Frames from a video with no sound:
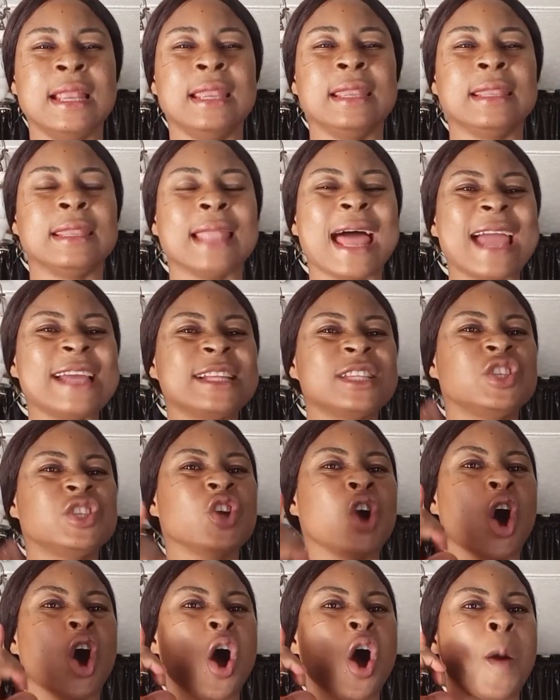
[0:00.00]
light
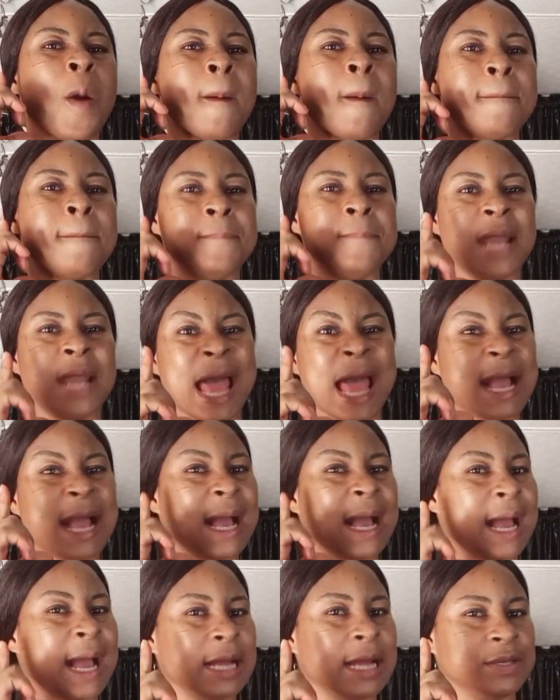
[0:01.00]
your
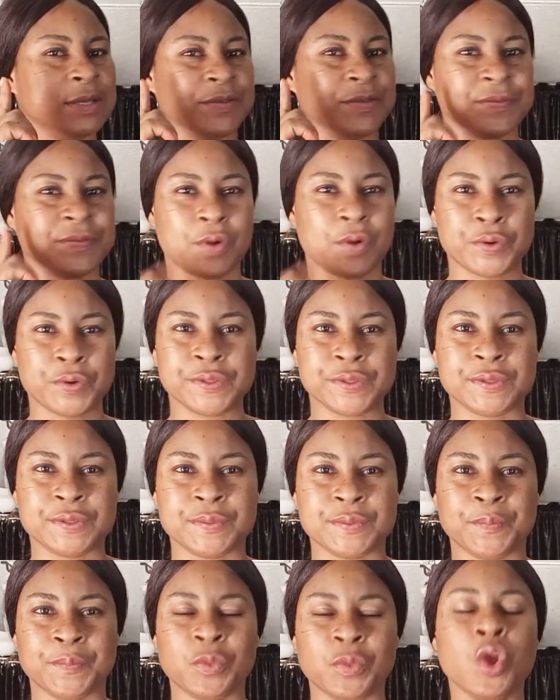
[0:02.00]
black candle
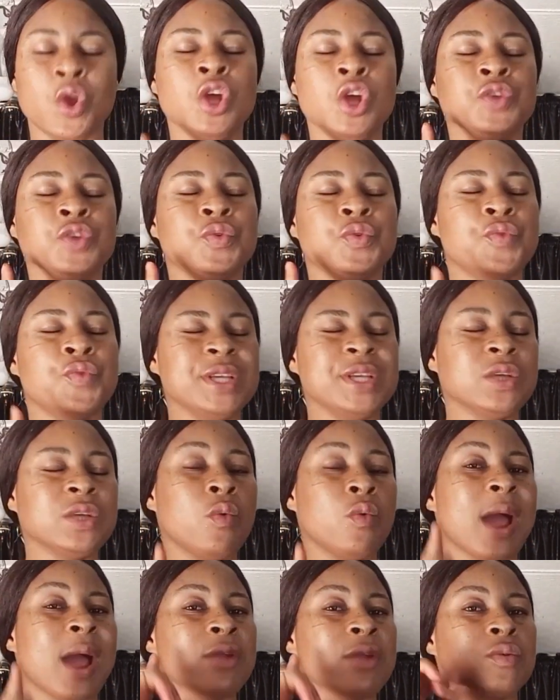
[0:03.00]
first. The reason
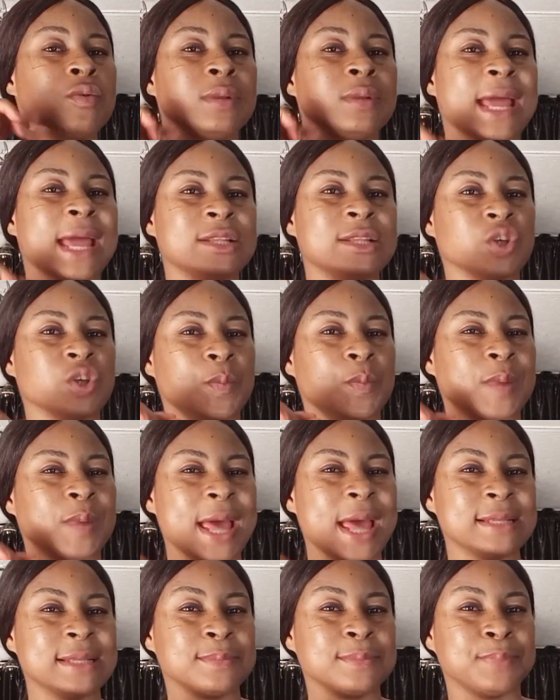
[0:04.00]
why you light your
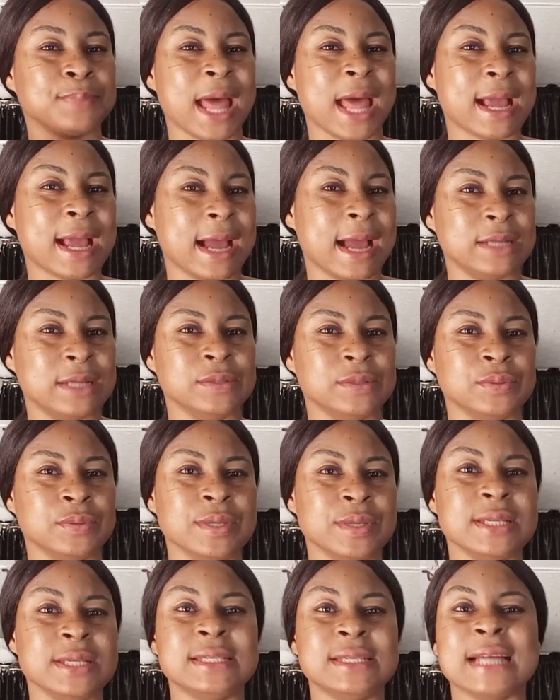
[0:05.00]
black
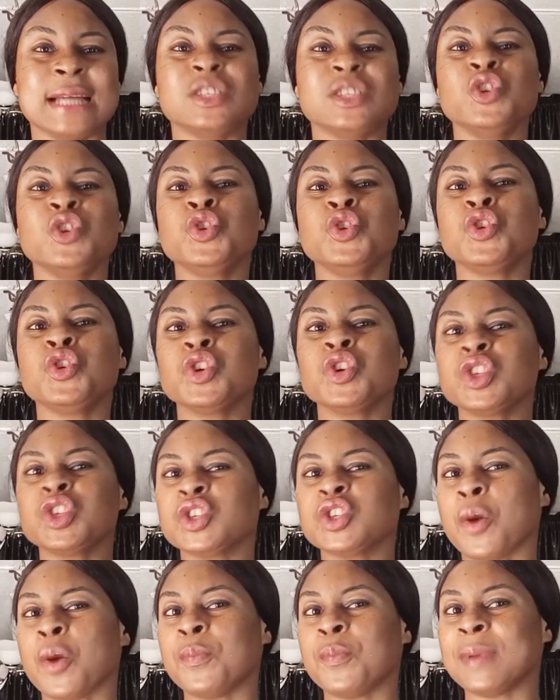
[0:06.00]
candle is that you
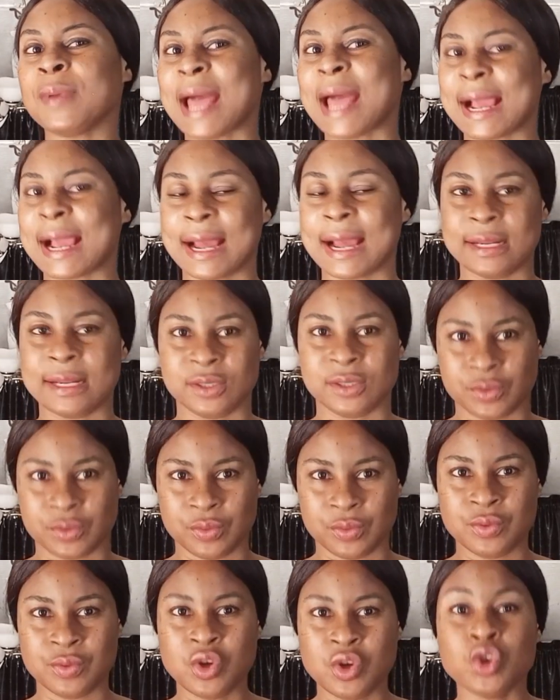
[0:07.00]
use your black
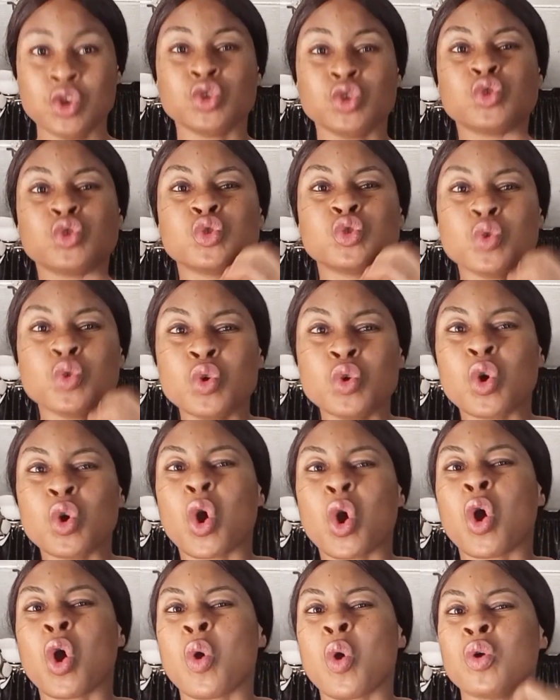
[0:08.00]
candle
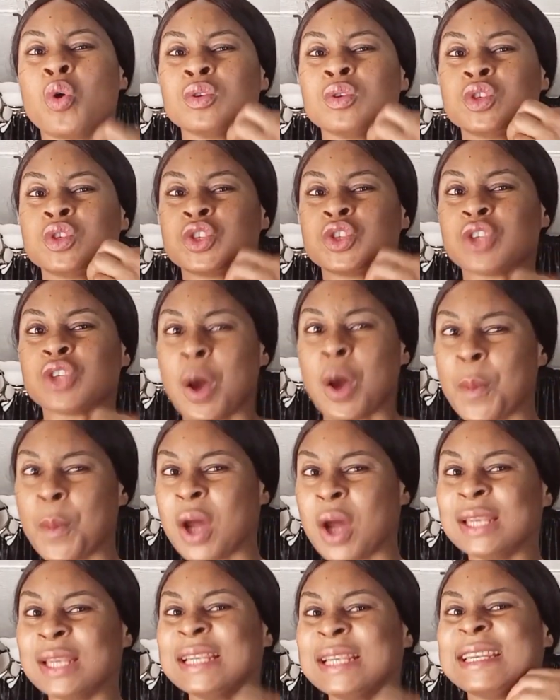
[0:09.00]
to
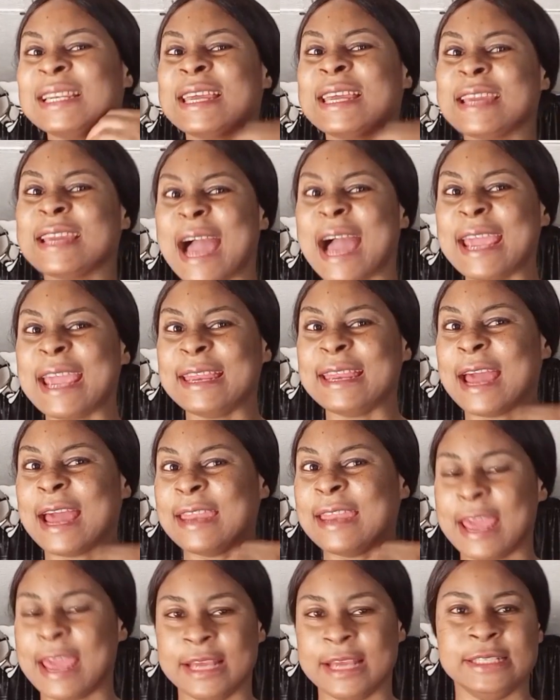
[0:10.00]
summon the
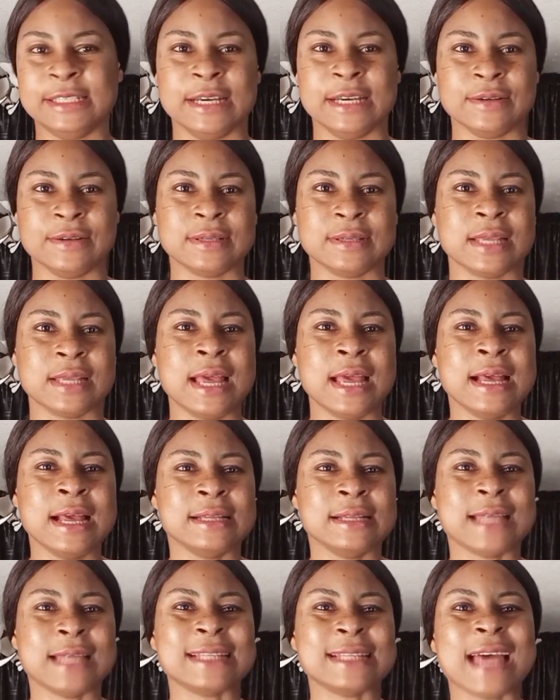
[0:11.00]
guardian angels
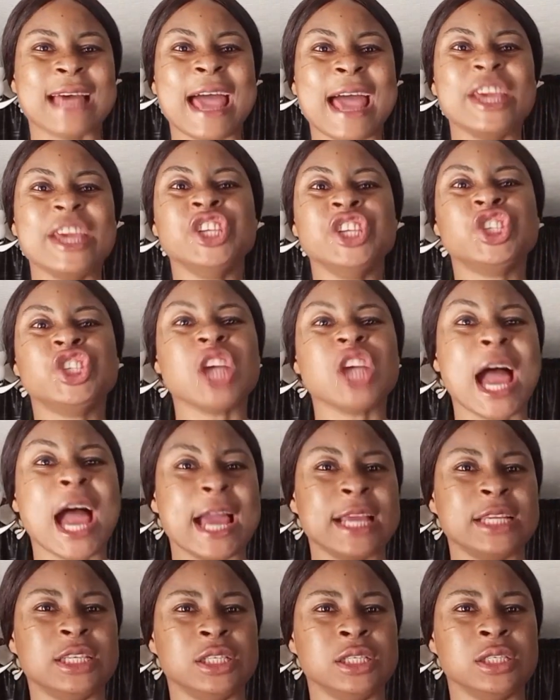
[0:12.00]
that are in
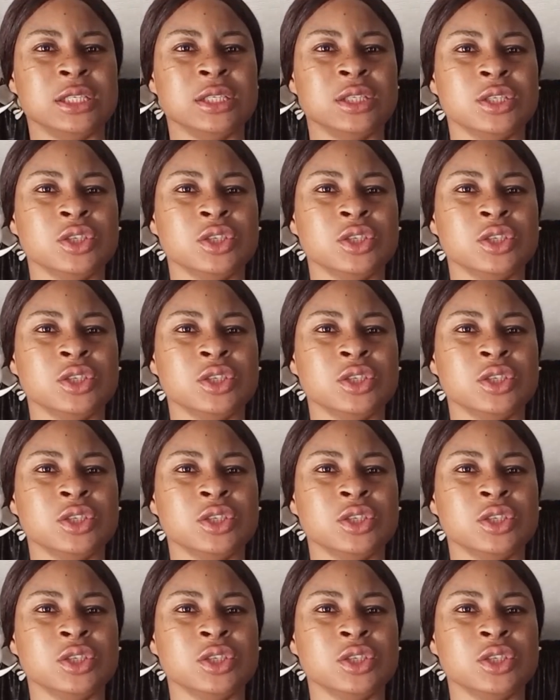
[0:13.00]
charge